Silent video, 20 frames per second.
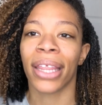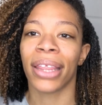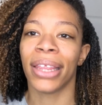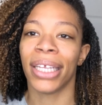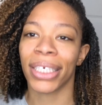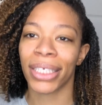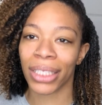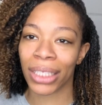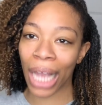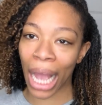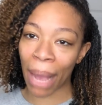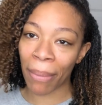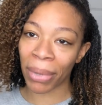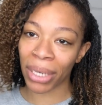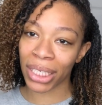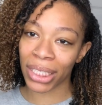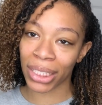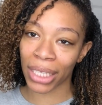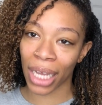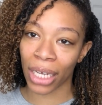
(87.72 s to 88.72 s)
This time
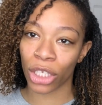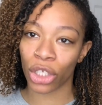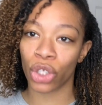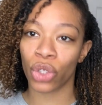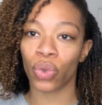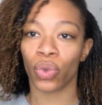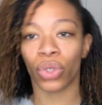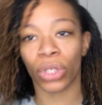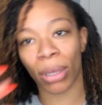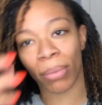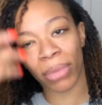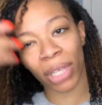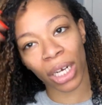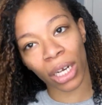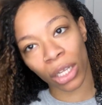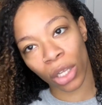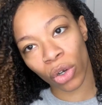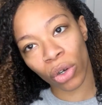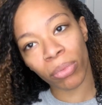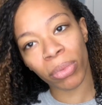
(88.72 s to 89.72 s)
I decided to do
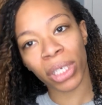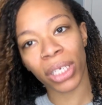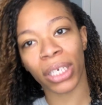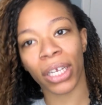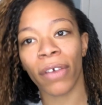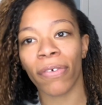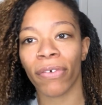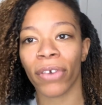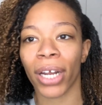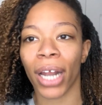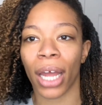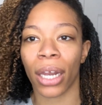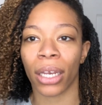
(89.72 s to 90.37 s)
something a little bit different.